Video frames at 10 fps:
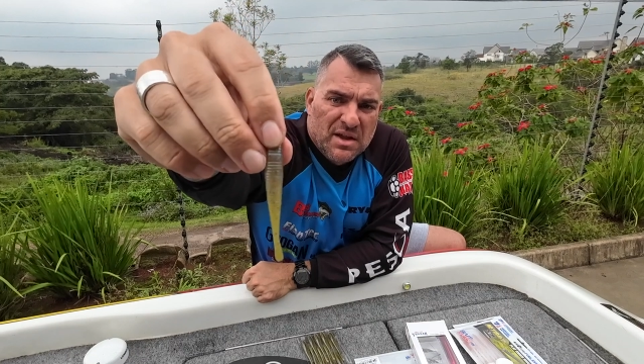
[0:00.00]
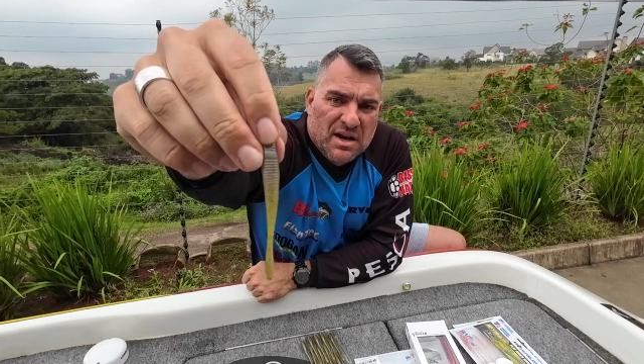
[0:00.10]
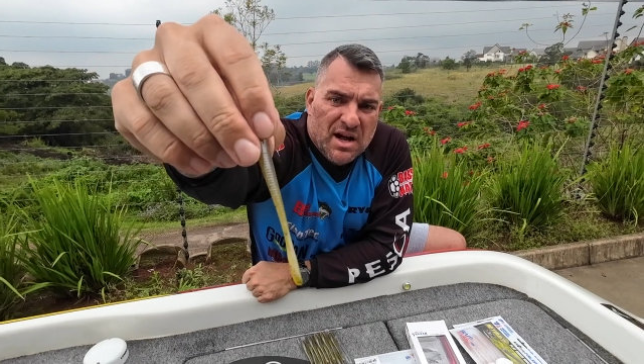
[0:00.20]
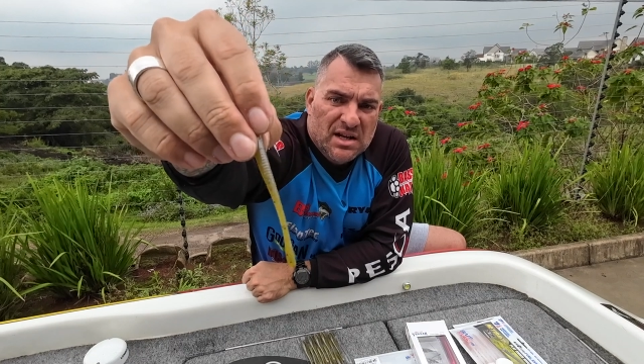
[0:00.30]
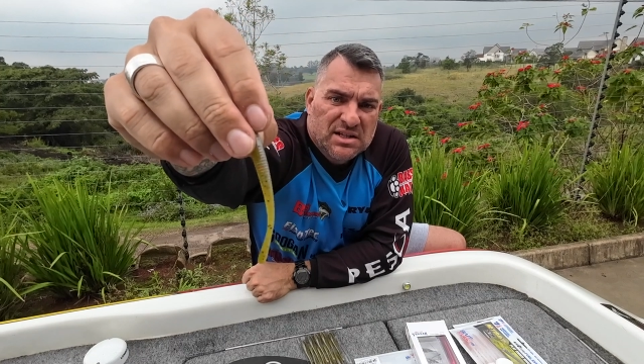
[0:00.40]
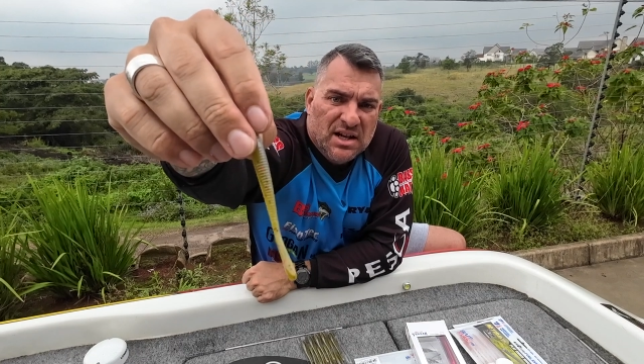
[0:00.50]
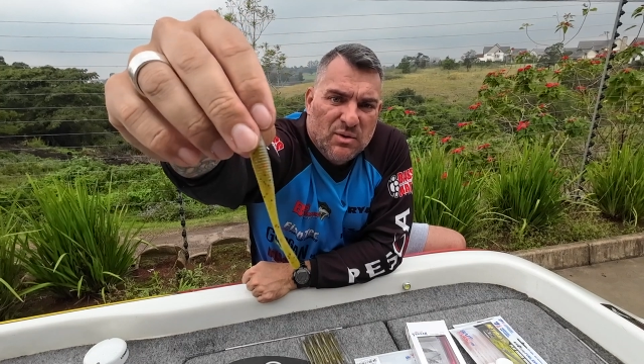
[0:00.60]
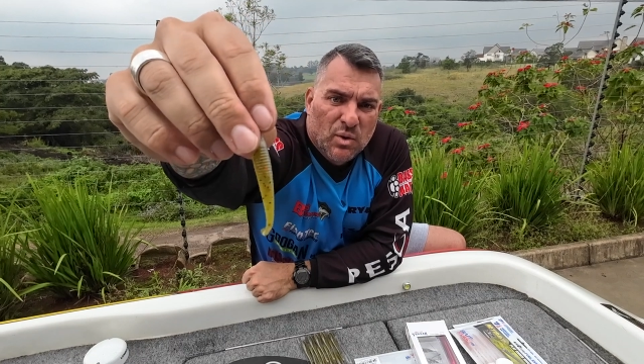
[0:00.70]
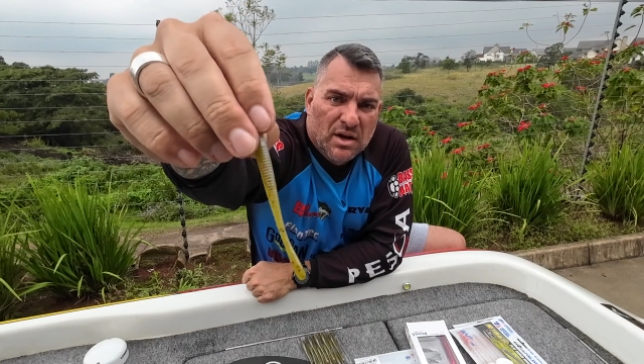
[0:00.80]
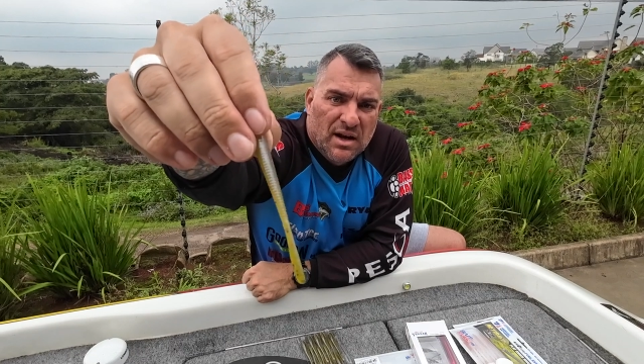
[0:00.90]
Nice clean
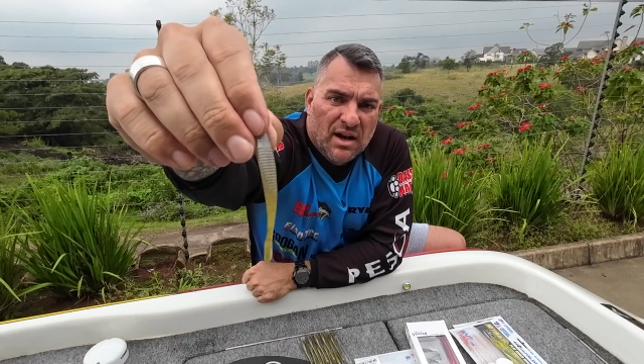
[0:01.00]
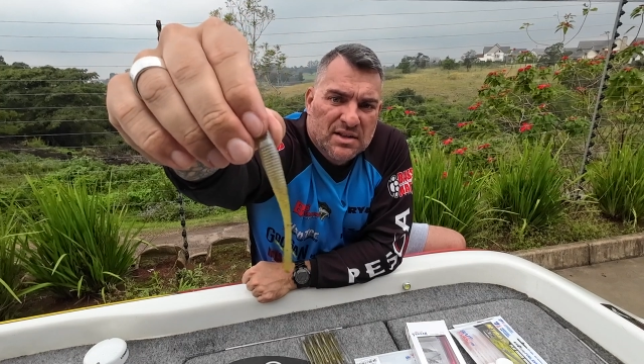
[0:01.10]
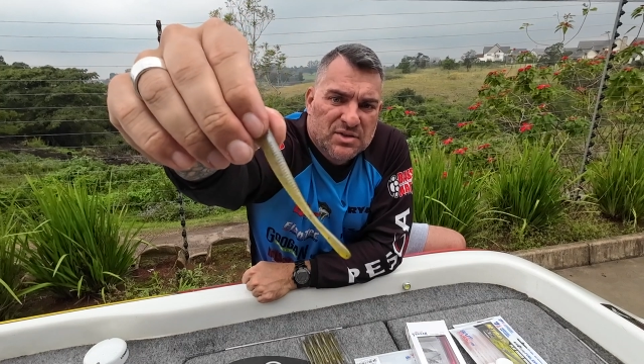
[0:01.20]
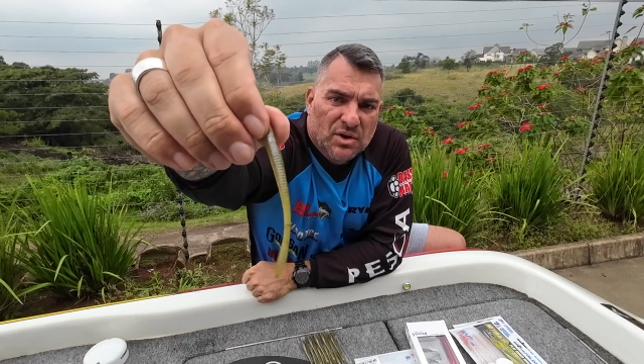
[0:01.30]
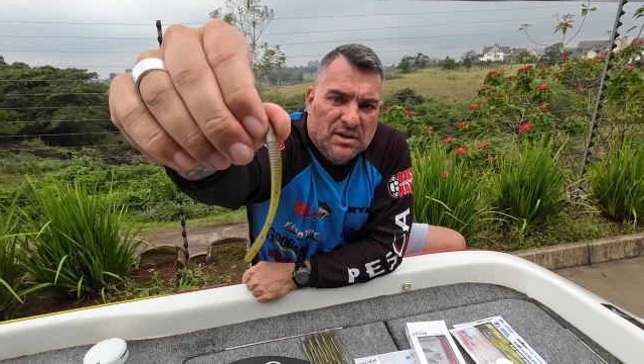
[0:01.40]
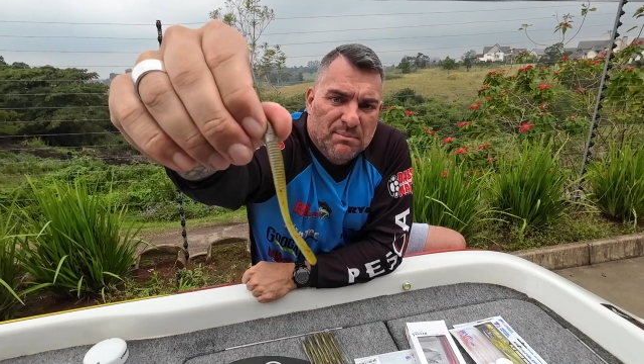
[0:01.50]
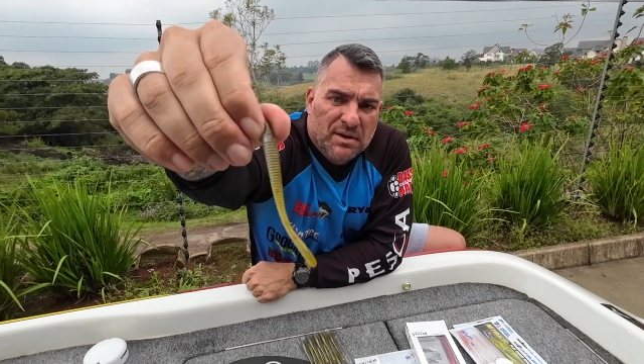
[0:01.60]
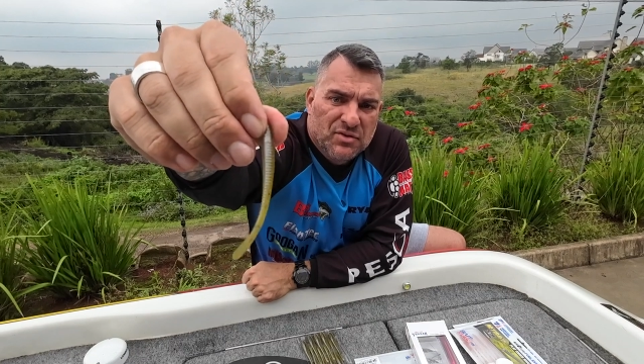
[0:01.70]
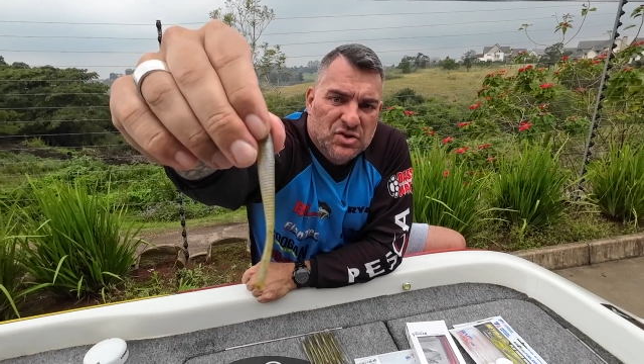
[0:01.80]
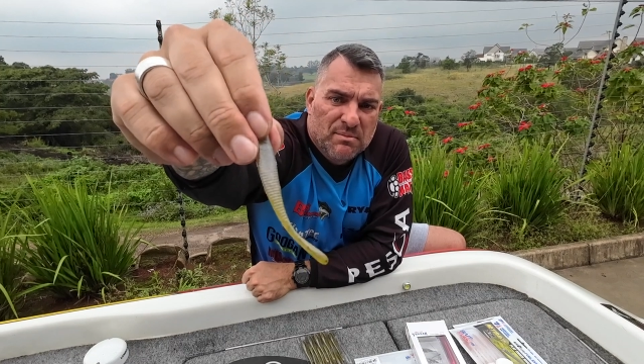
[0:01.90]
water color. It's got that bit
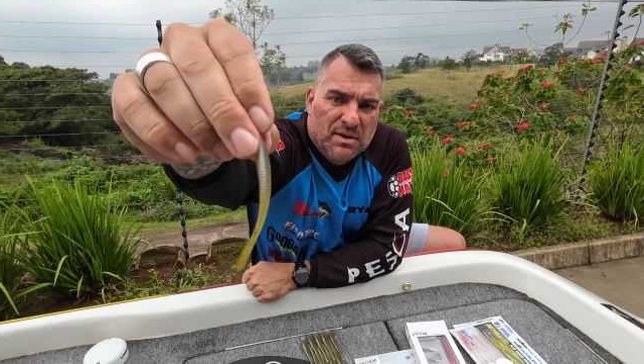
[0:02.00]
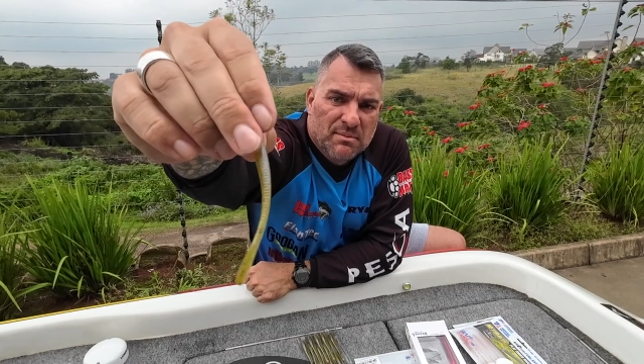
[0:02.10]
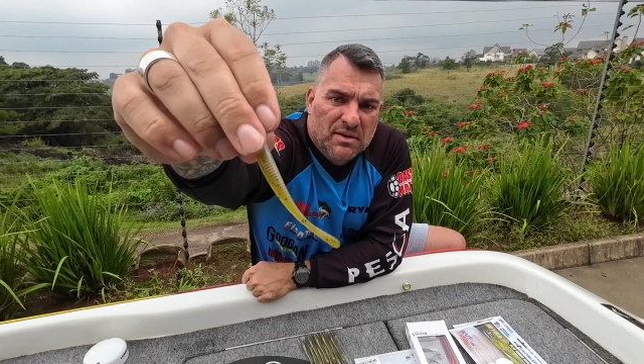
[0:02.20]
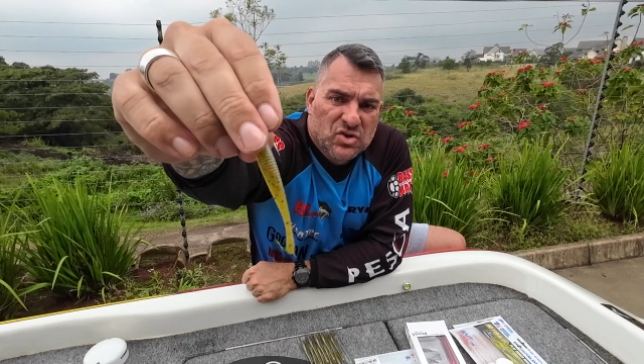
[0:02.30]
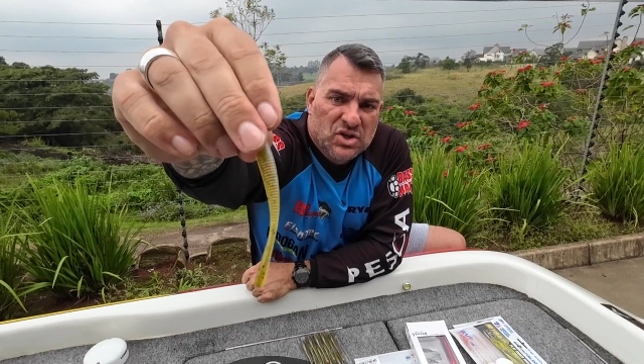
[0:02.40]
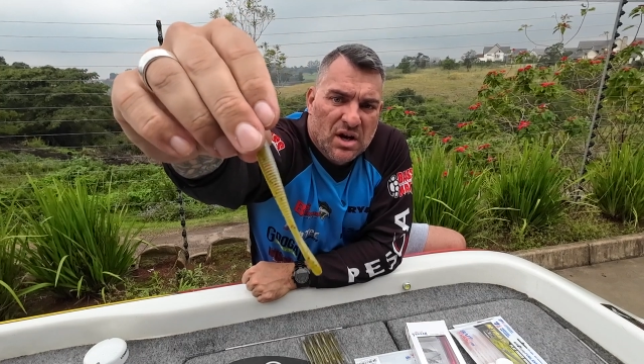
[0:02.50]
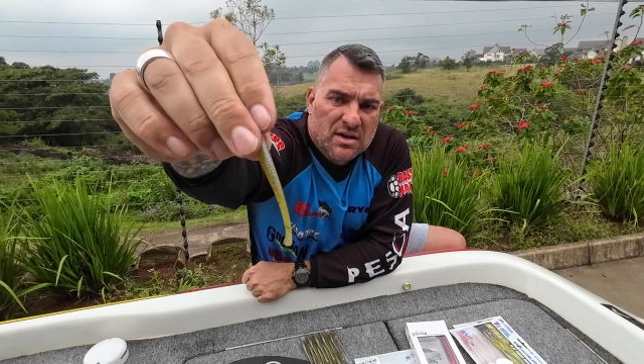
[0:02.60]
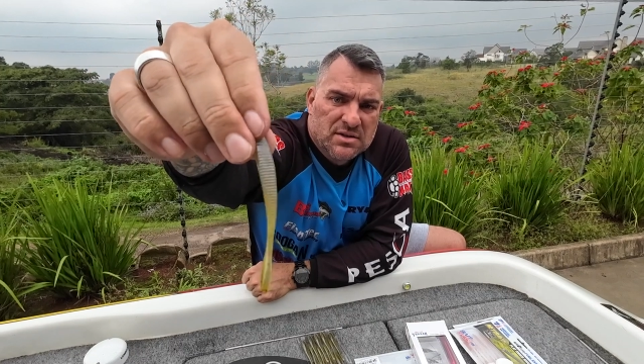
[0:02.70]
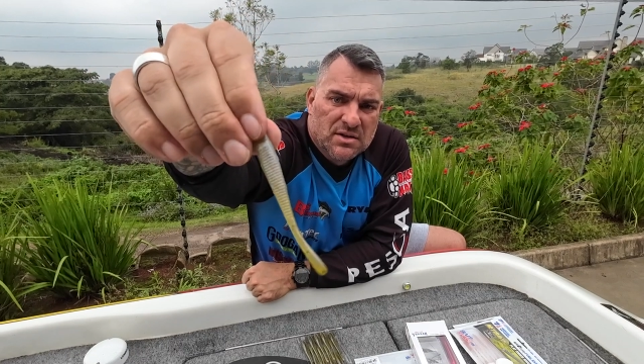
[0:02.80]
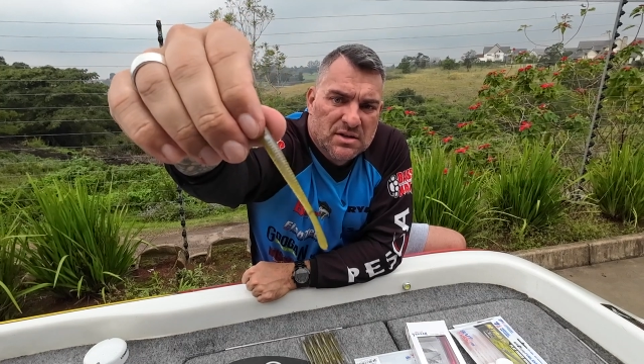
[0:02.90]
of shimmer, a bit of
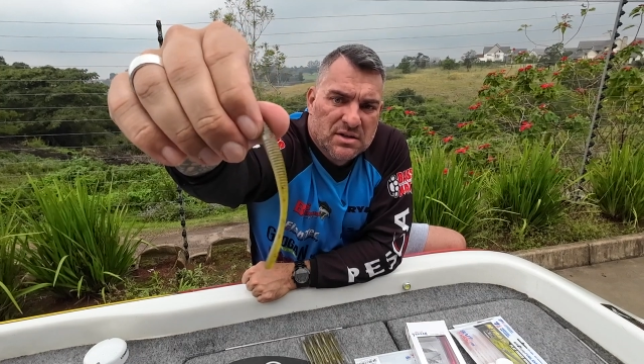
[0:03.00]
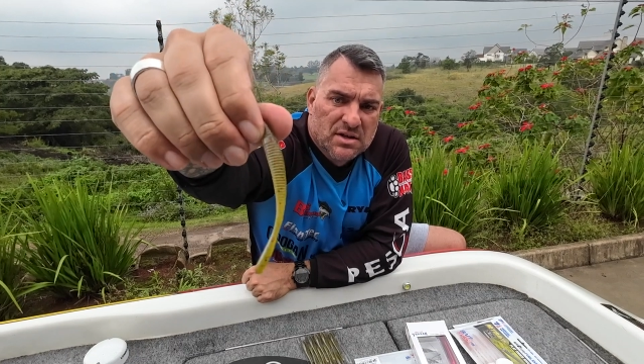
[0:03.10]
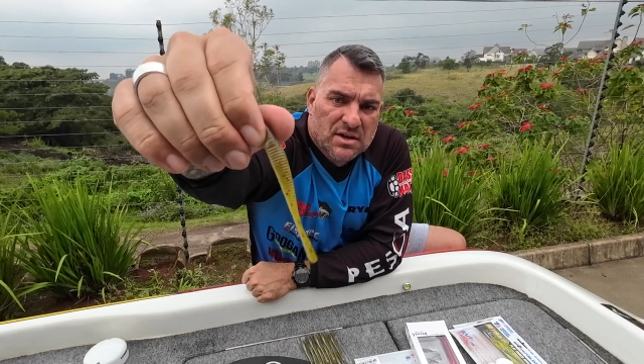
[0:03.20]
shine to it.